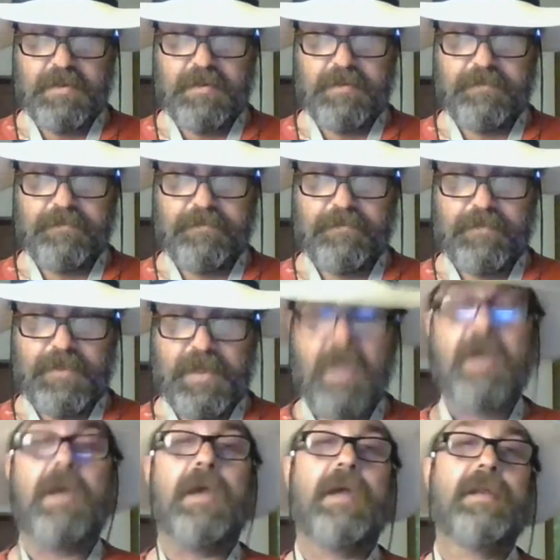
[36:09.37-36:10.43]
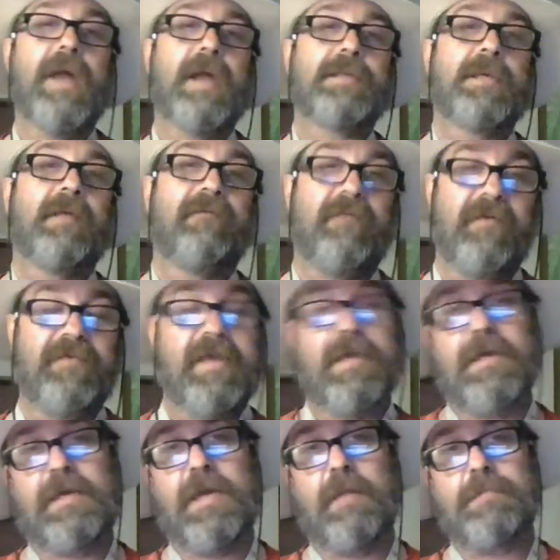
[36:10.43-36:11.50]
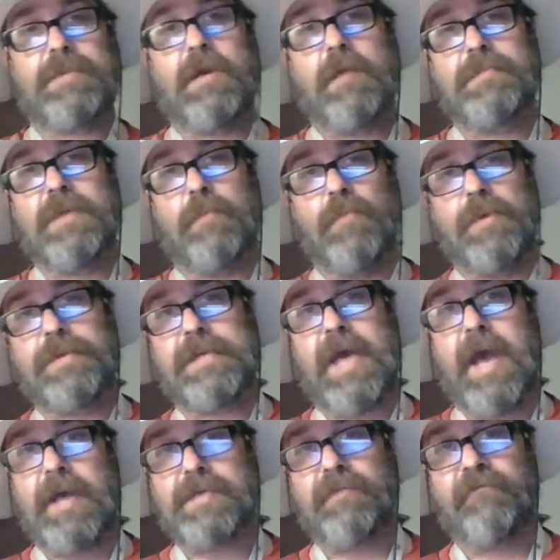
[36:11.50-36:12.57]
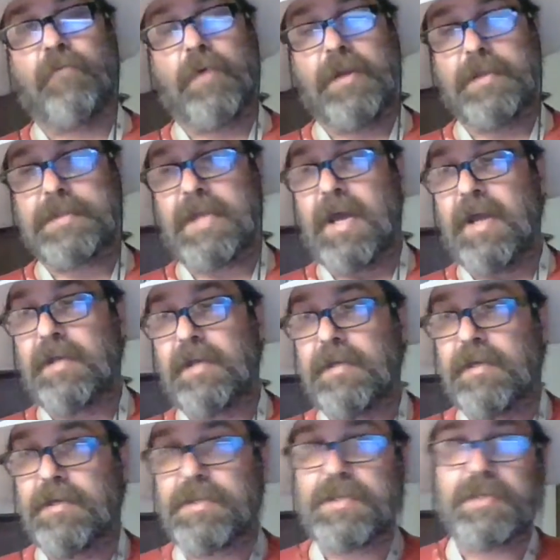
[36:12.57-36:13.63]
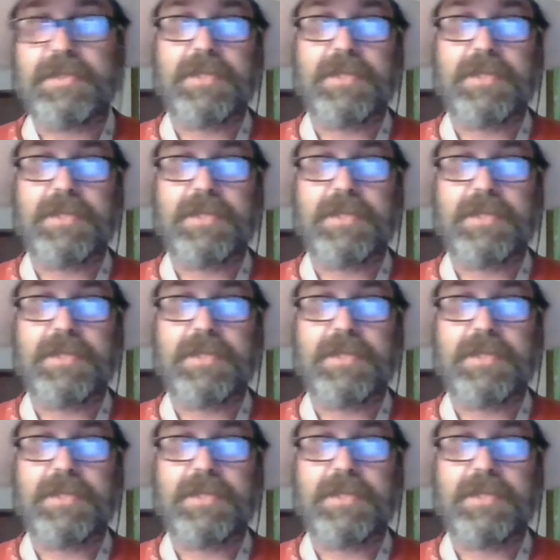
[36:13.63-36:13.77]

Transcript: In 1950, he comes up with tax avoidance ideas.